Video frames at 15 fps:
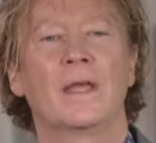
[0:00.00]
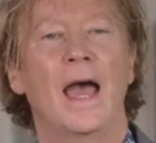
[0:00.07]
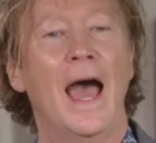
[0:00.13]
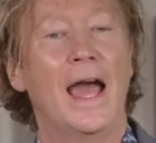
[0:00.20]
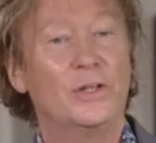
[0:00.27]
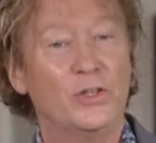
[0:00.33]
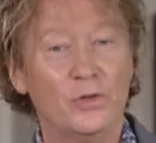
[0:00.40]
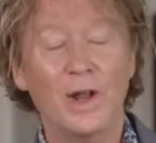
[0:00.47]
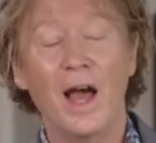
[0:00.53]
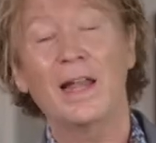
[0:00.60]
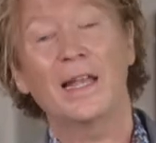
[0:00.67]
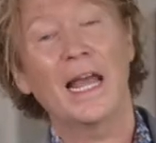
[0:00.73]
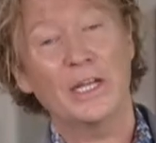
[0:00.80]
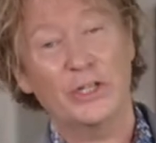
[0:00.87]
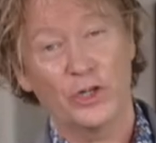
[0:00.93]
I do
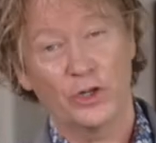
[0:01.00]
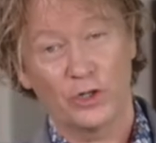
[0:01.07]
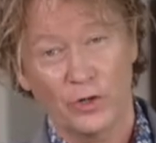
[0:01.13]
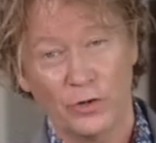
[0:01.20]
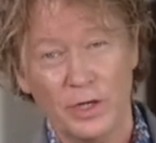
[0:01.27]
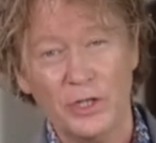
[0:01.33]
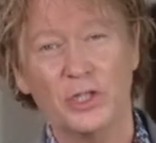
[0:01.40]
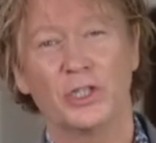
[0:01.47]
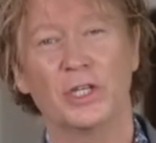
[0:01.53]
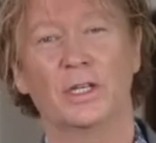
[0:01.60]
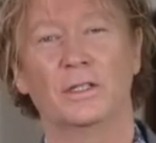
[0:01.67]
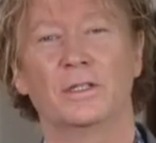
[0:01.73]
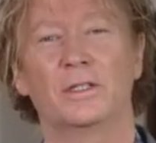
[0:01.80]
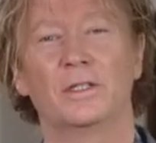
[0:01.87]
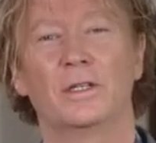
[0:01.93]
not like your
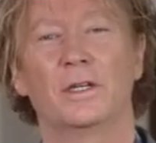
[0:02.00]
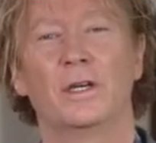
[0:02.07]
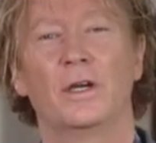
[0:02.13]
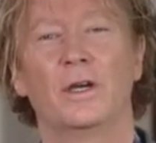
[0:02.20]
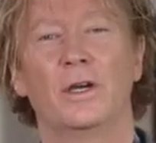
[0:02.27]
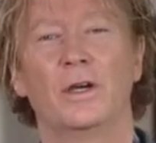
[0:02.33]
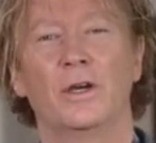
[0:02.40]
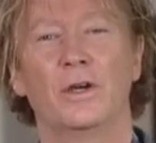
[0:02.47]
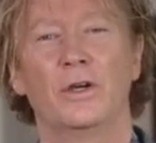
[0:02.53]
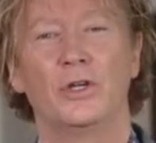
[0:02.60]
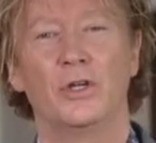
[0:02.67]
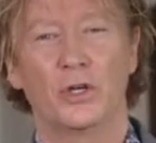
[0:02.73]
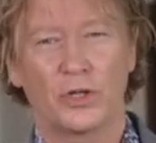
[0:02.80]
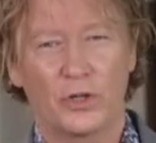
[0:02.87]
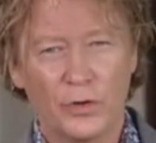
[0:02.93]
Christians.
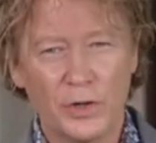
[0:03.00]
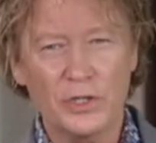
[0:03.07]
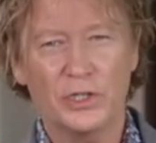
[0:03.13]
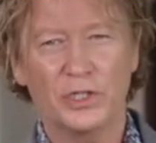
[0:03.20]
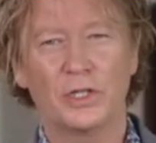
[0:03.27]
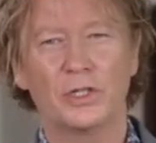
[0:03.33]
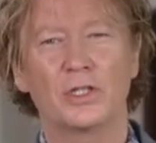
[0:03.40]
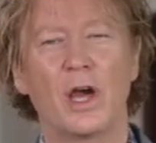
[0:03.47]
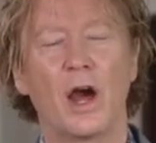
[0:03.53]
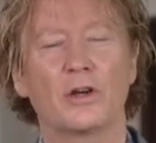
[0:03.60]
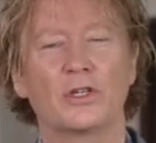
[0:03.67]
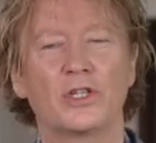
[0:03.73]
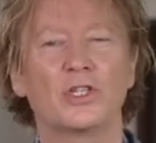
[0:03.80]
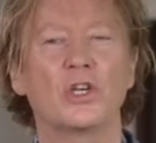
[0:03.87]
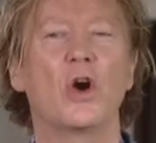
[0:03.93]
Your Christians are
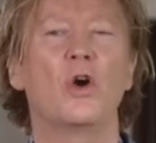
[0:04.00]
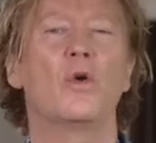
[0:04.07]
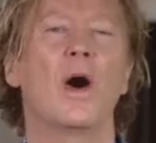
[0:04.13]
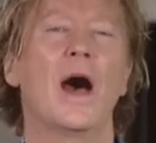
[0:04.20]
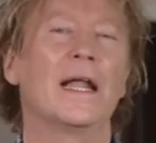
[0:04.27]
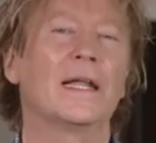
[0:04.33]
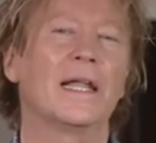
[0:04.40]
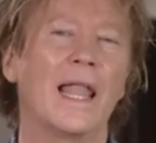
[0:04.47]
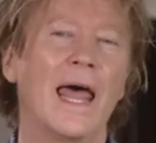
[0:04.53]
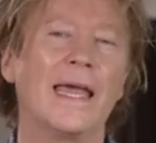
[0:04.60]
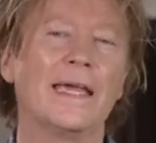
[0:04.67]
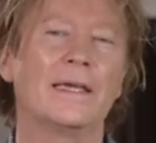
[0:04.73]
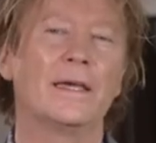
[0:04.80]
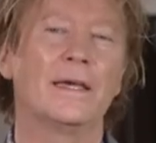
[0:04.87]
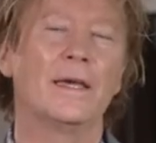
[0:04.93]
so
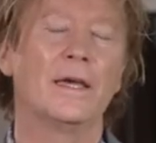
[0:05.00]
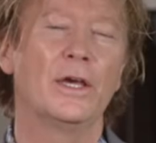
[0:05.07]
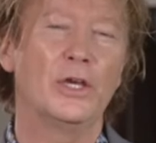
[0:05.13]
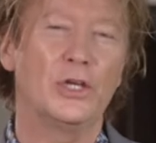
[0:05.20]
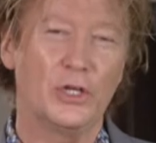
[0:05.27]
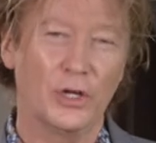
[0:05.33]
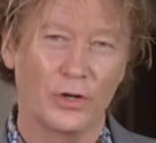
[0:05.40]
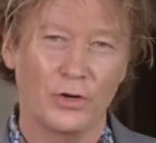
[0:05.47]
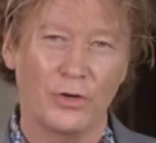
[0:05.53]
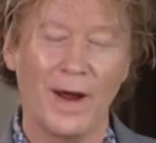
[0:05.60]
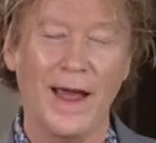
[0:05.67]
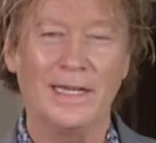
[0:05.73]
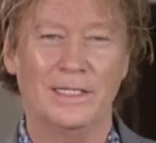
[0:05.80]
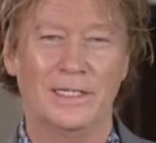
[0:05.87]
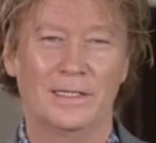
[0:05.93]
unlike your
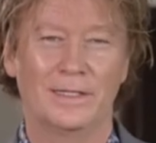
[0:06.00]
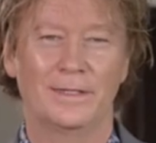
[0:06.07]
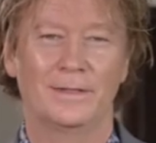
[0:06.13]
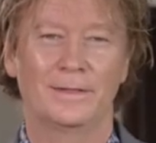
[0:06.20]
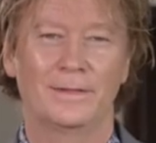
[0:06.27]
Christ.